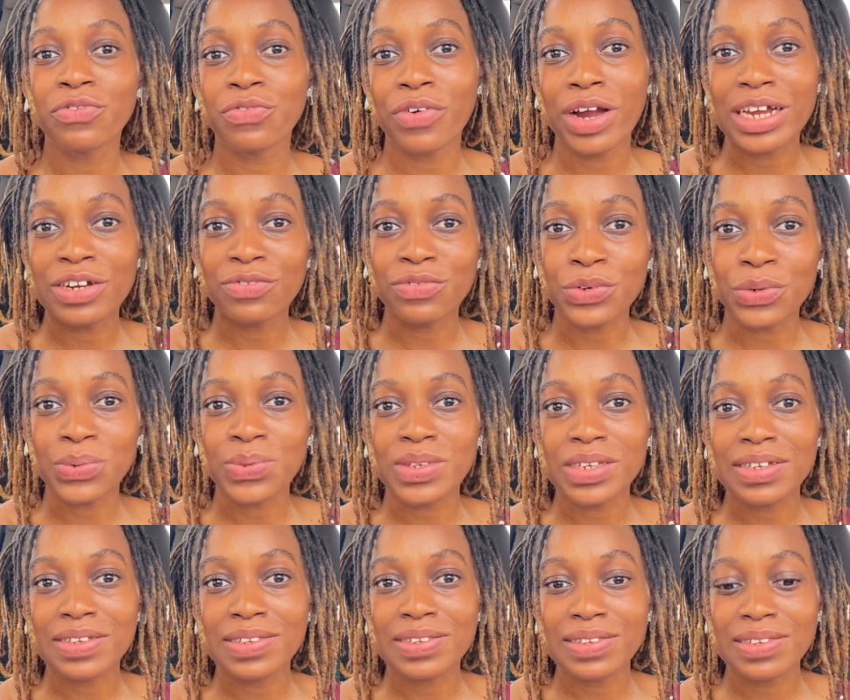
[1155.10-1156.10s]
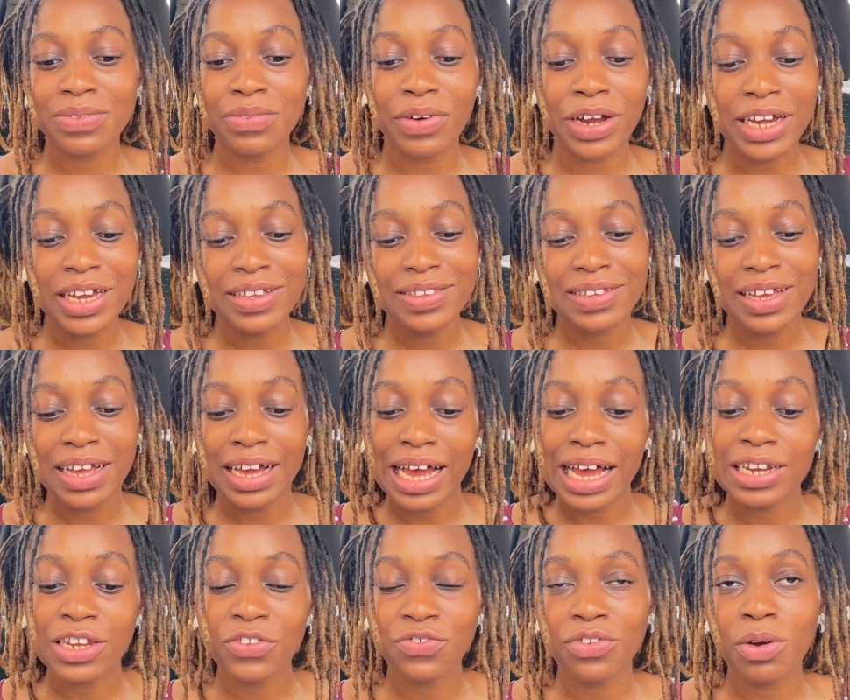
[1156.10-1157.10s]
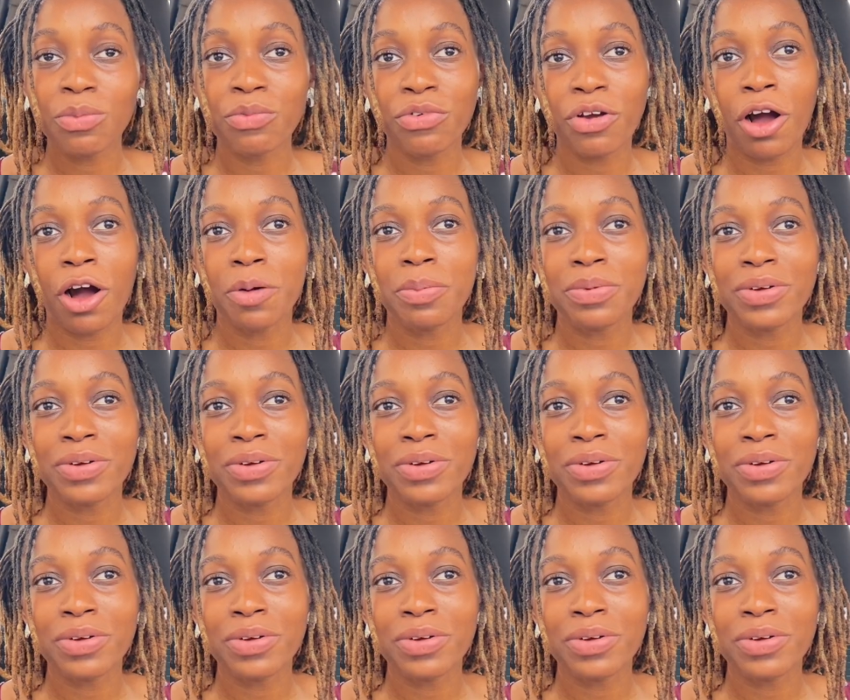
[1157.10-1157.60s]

red roses, right? And it's from Rob.